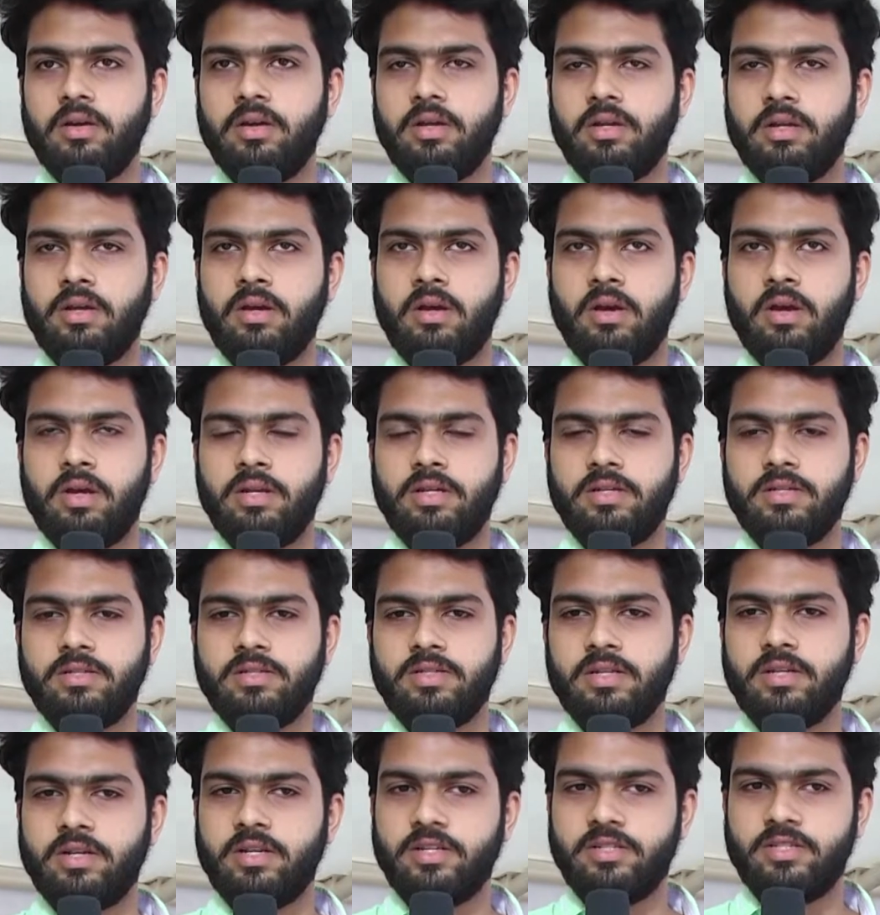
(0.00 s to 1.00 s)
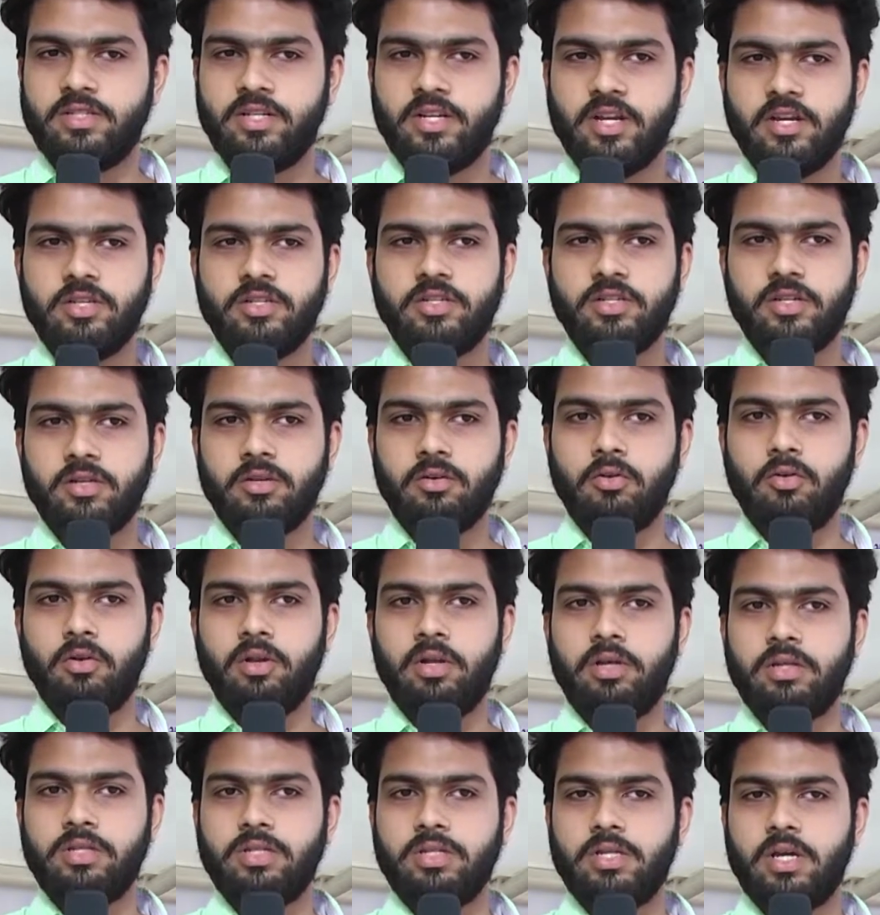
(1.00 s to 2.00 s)
It is a residential
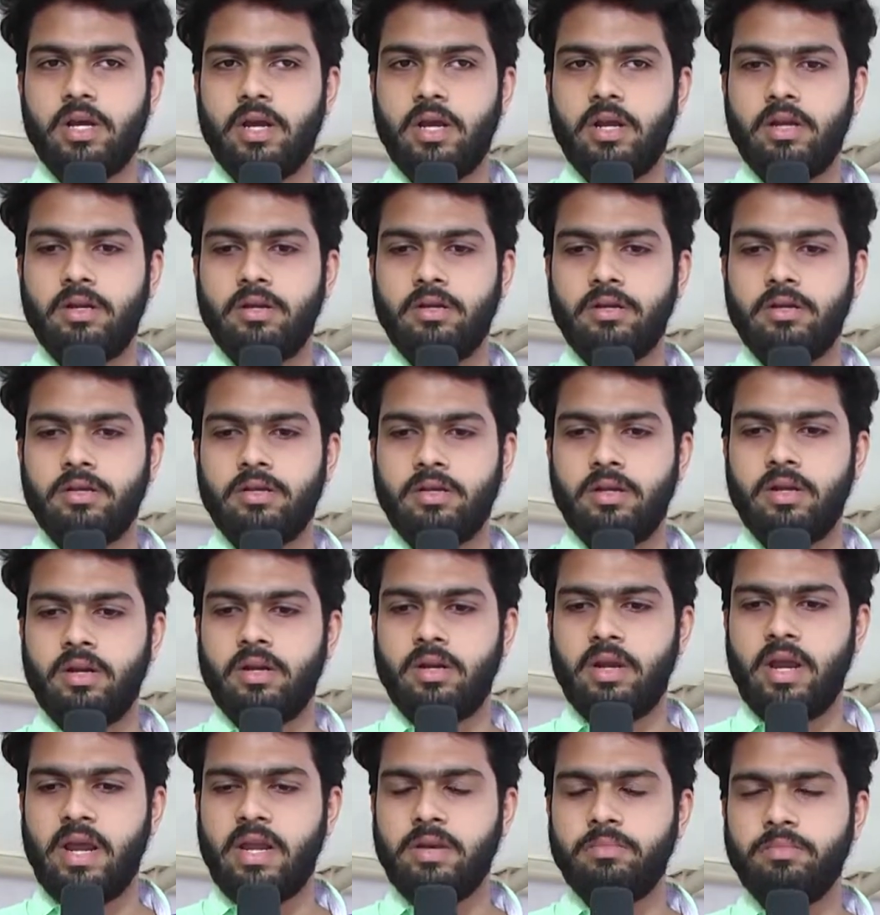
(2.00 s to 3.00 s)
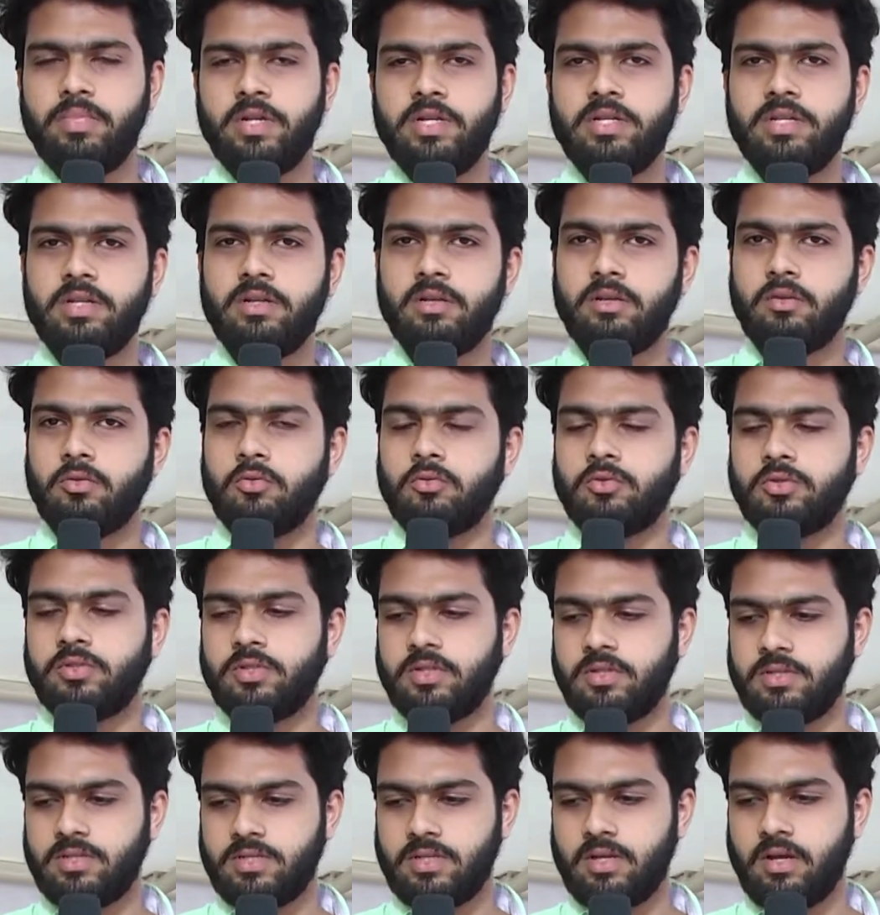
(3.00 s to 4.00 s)
college and NPTEL
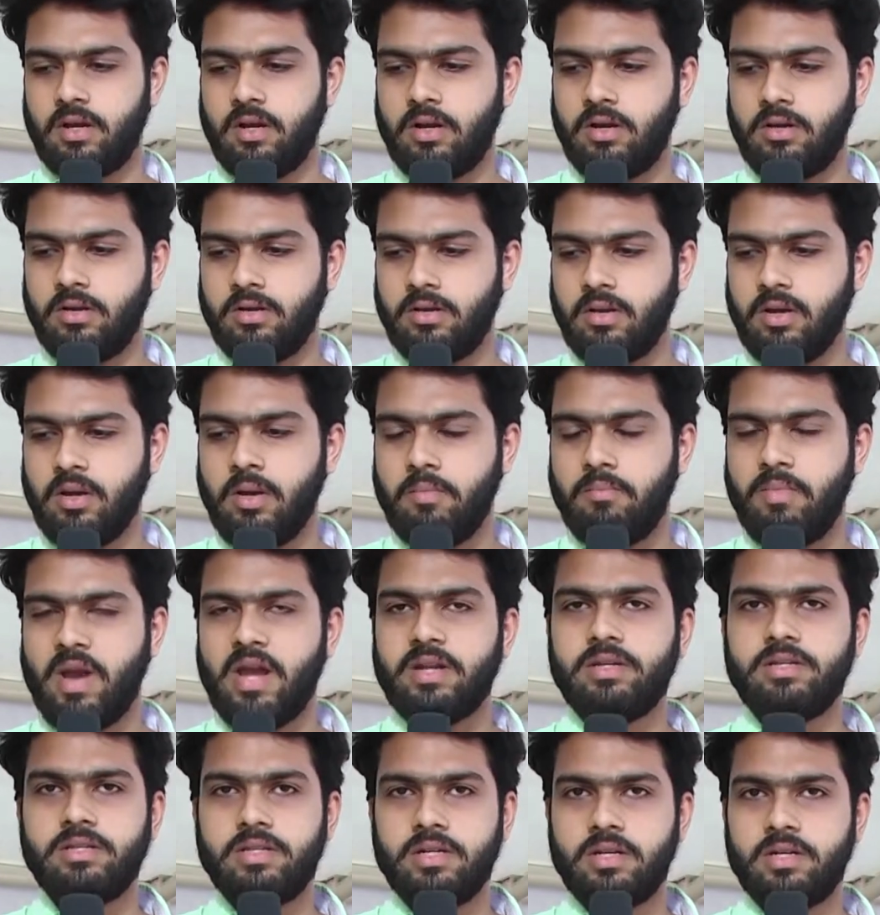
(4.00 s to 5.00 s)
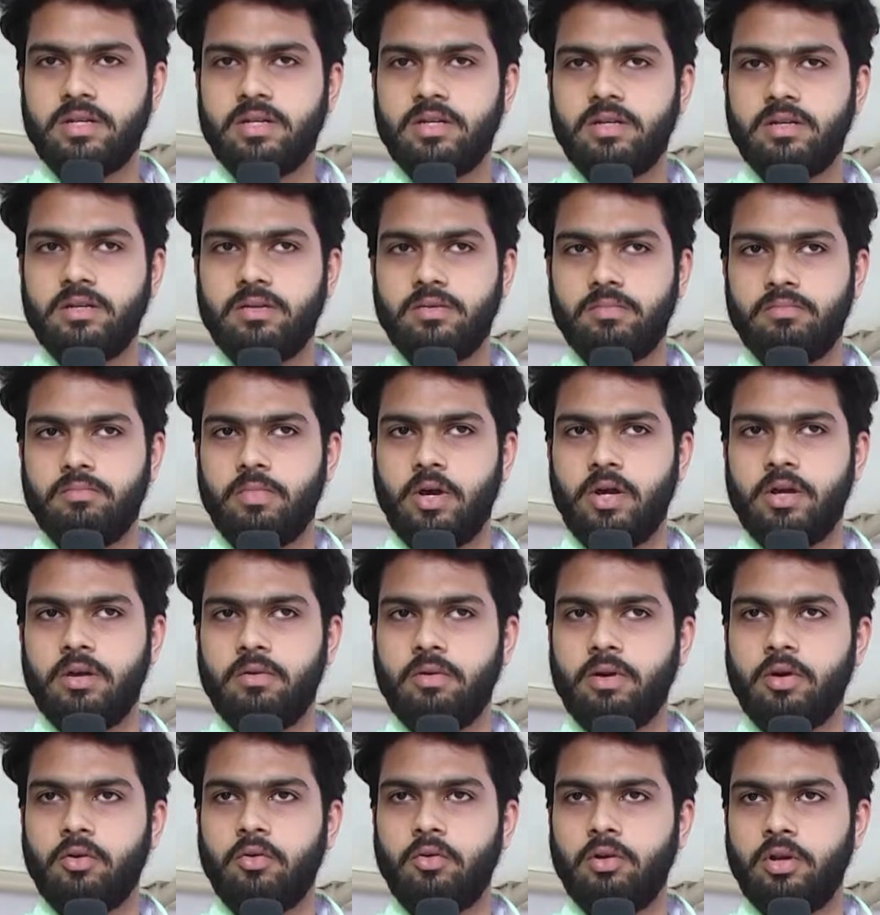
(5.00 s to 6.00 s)
courses are mandated by
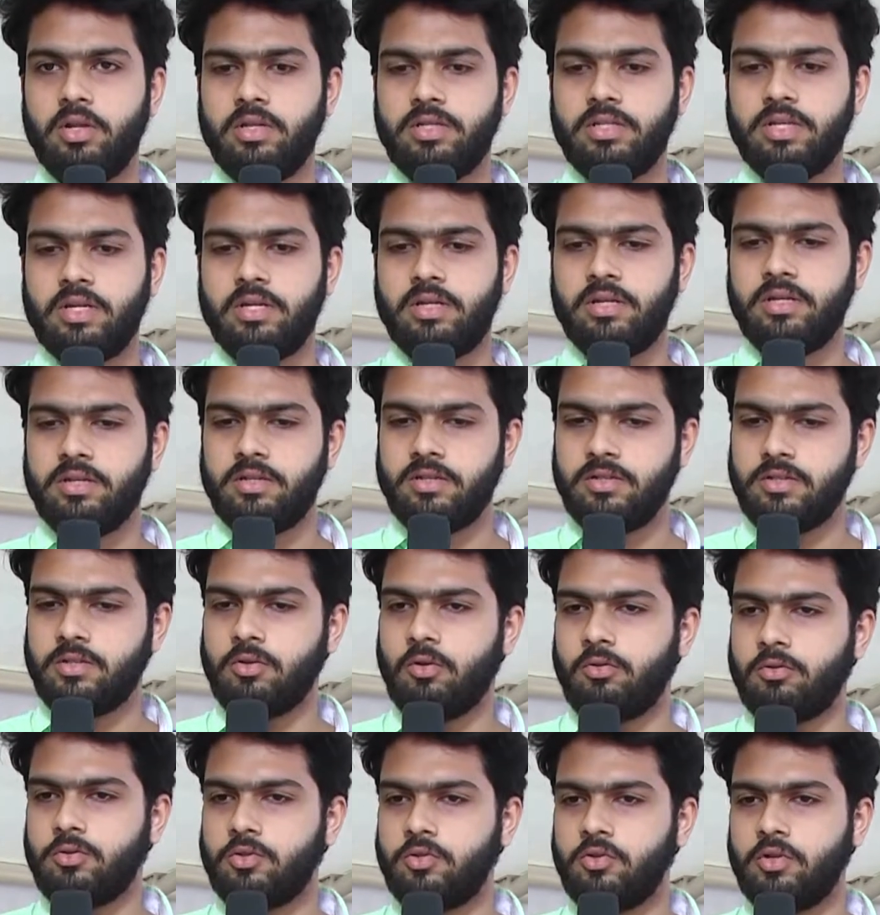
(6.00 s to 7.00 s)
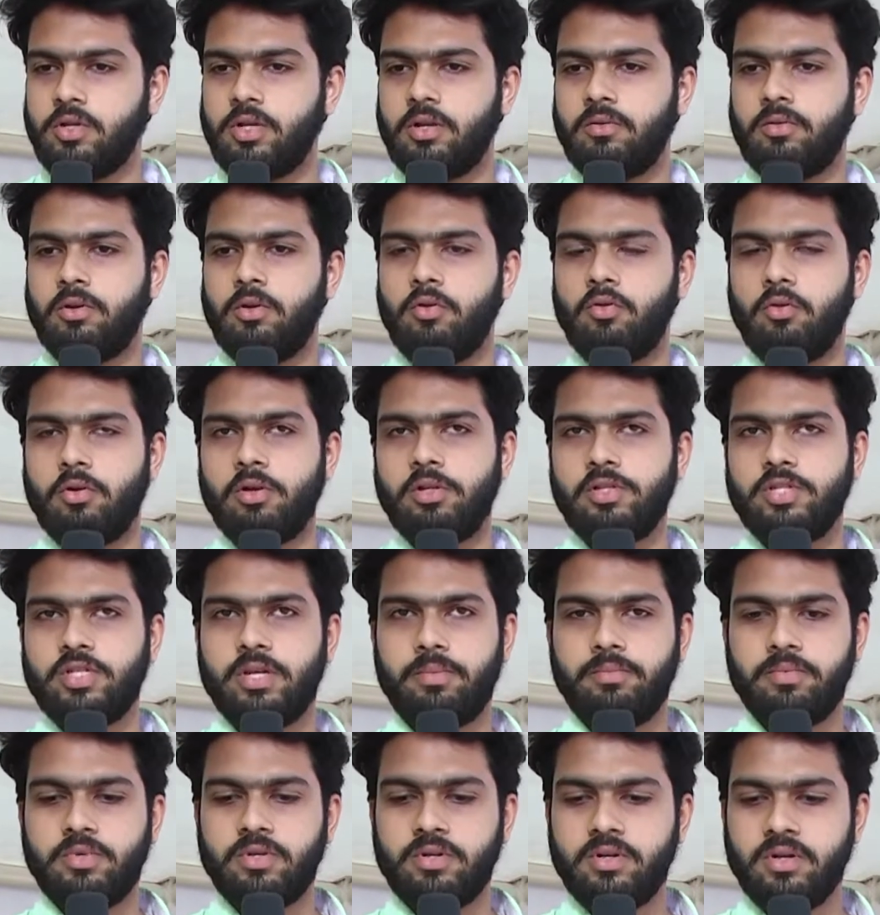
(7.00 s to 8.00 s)
our college and it is also in our local
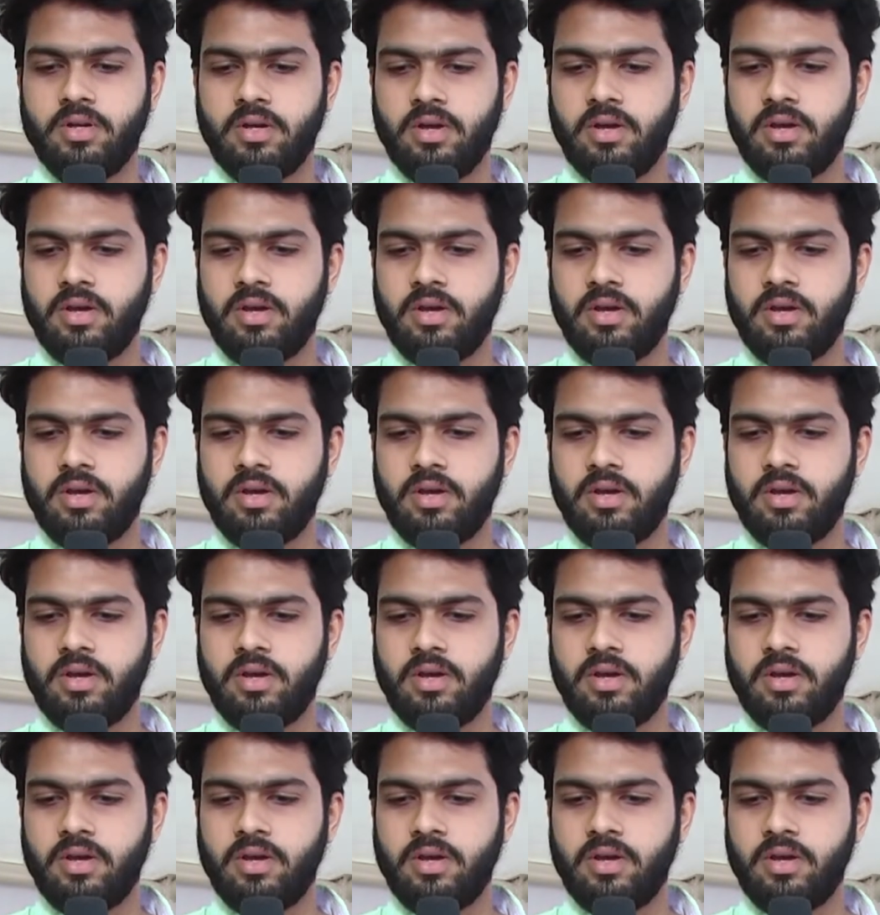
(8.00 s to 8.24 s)
chapter.